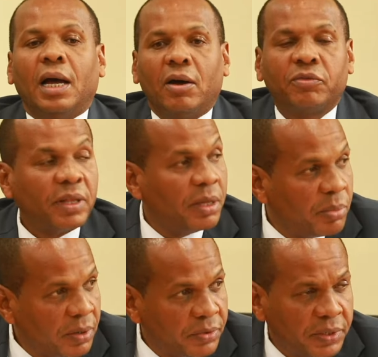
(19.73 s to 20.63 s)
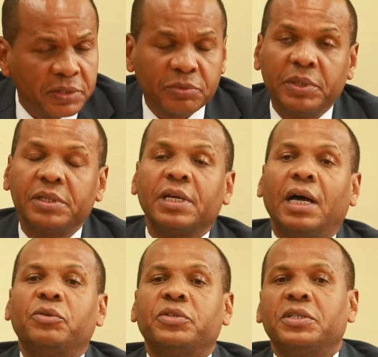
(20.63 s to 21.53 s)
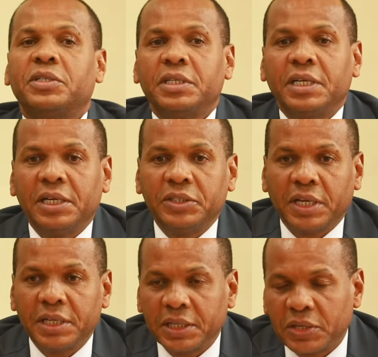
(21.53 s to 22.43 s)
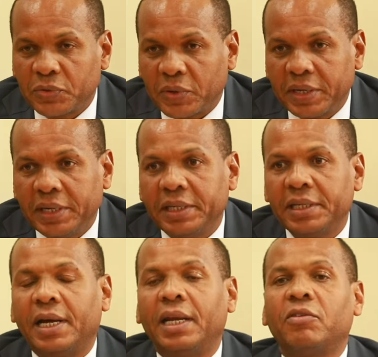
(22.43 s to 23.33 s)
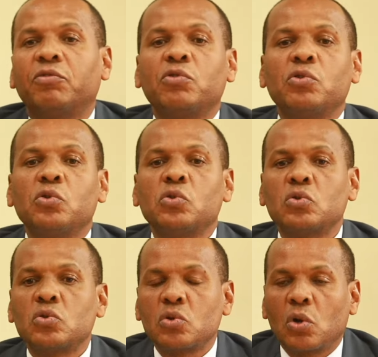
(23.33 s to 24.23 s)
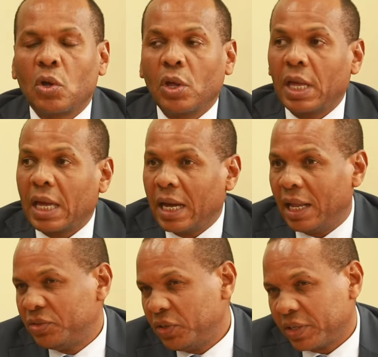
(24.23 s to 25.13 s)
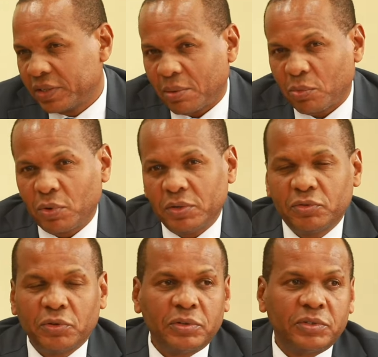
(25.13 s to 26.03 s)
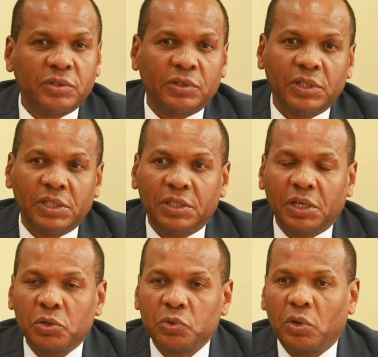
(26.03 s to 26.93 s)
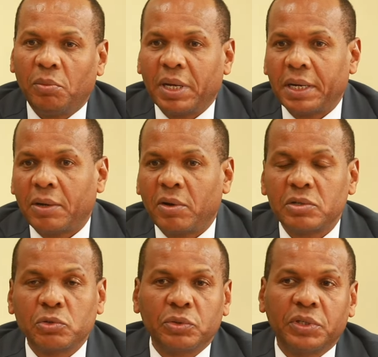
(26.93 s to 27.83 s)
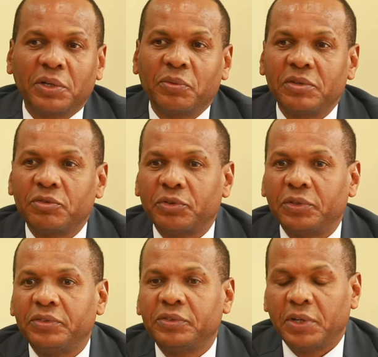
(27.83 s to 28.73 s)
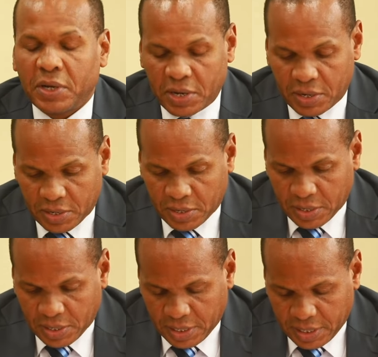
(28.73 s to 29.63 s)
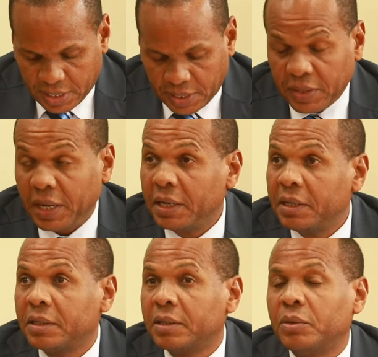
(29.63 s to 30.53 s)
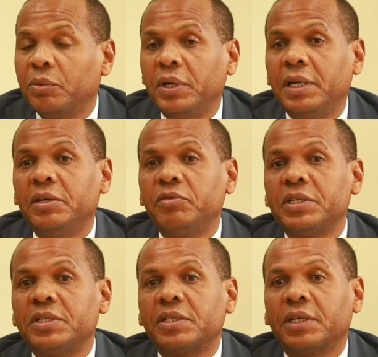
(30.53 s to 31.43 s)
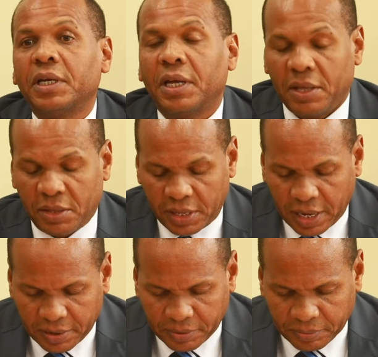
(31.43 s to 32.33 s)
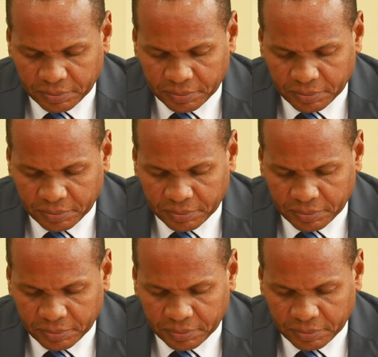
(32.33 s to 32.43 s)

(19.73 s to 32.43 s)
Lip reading: After the brief statement, I'll say it in English and in Kiswahili. Alafu, I'll take some questions in the usual manner, 1, 2, 3 questions, and then we'll leave it there.